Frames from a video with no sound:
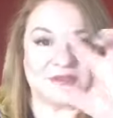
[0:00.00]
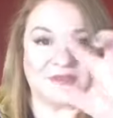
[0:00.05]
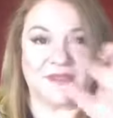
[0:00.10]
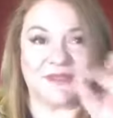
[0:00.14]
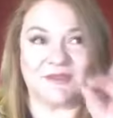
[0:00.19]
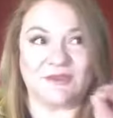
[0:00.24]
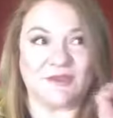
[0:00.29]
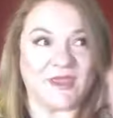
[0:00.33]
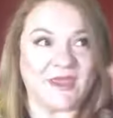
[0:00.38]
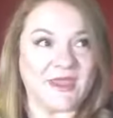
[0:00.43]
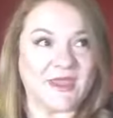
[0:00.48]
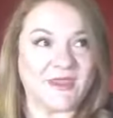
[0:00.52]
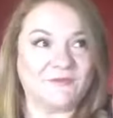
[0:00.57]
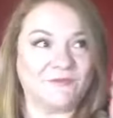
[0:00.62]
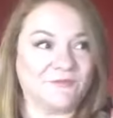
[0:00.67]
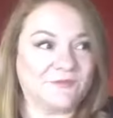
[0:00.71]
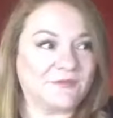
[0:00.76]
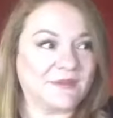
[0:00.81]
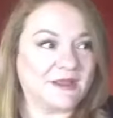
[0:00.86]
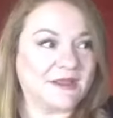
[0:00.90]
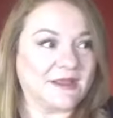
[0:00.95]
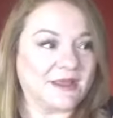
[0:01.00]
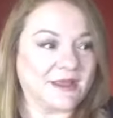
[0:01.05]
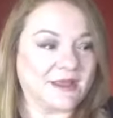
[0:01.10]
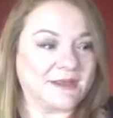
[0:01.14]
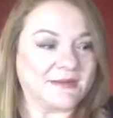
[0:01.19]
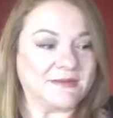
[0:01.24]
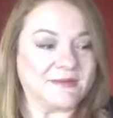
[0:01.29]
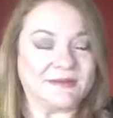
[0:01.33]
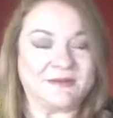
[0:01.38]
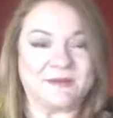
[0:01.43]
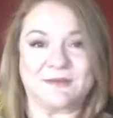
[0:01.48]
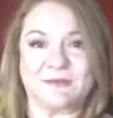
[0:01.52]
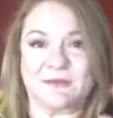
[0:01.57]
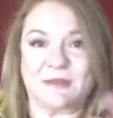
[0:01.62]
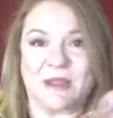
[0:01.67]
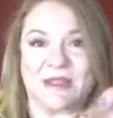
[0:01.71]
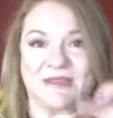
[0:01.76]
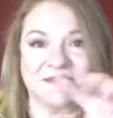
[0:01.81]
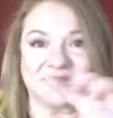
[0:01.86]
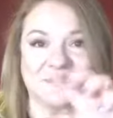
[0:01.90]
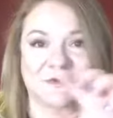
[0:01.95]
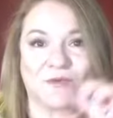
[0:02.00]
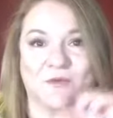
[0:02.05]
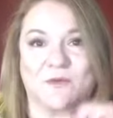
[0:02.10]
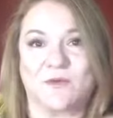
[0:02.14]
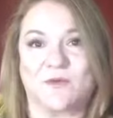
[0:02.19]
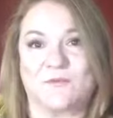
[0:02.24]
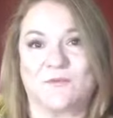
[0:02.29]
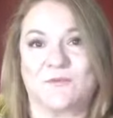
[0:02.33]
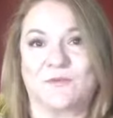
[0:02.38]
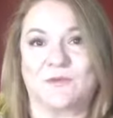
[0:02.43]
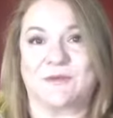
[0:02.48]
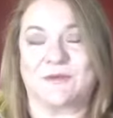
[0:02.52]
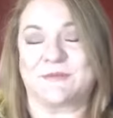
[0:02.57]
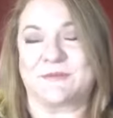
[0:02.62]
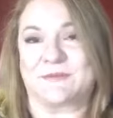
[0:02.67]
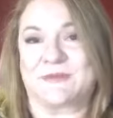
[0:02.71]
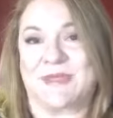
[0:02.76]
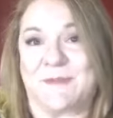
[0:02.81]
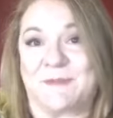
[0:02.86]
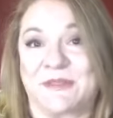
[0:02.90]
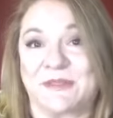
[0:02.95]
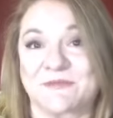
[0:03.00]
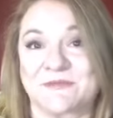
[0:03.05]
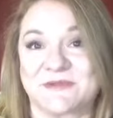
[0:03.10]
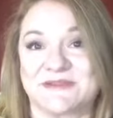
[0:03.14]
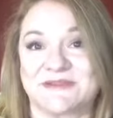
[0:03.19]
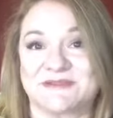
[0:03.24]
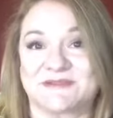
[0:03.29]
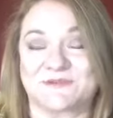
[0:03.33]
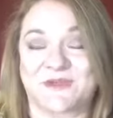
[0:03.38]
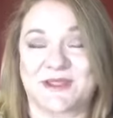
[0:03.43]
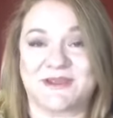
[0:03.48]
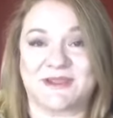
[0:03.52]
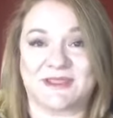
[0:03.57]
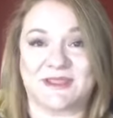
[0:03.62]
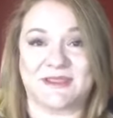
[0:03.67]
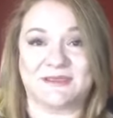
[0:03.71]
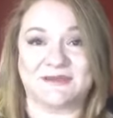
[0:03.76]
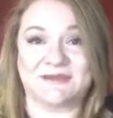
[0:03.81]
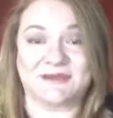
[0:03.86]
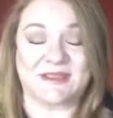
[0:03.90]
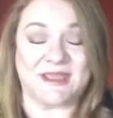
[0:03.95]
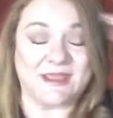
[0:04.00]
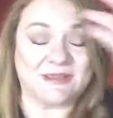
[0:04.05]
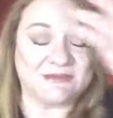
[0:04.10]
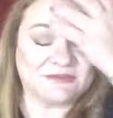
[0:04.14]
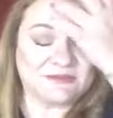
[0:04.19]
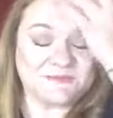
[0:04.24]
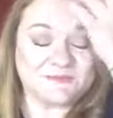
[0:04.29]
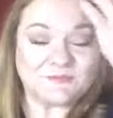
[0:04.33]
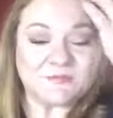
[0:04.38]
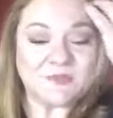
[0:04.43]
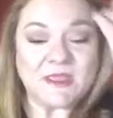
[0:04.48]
and then you have like a cluster of capillaries radiating out.